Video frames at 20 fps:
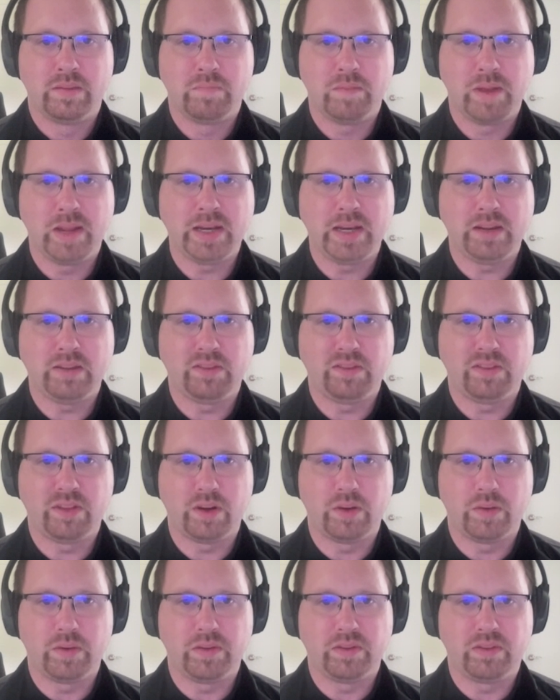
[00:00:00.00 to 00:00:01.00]
Maintenance,
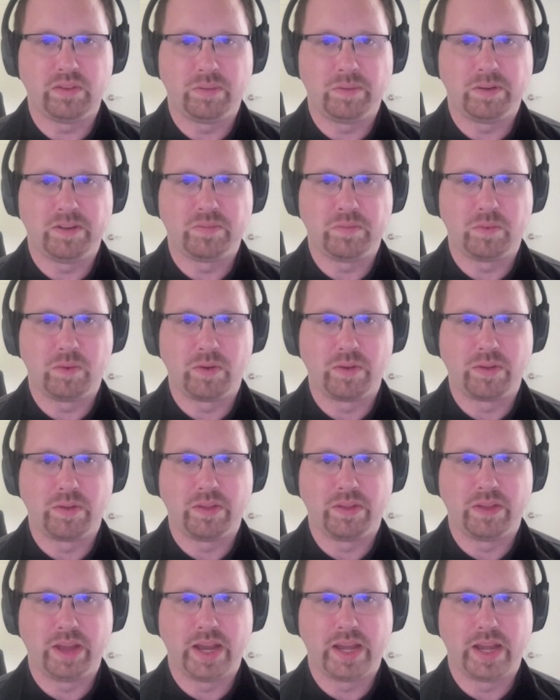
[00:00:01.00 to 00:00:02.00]
though, is so much more
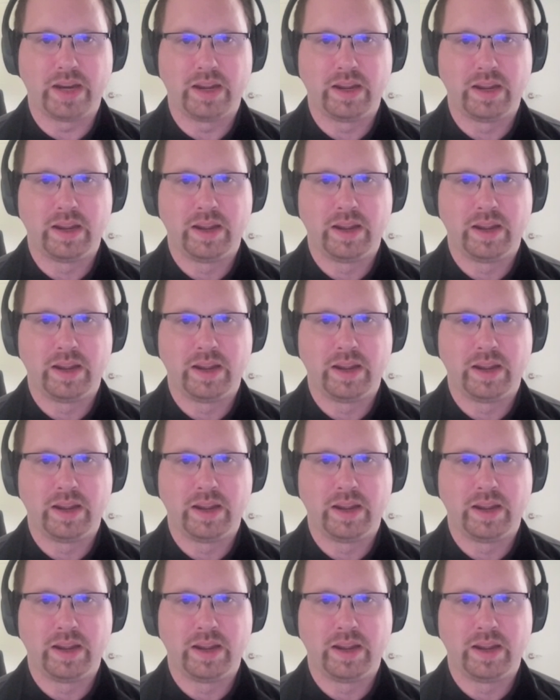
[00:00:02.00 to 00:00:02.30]
than that.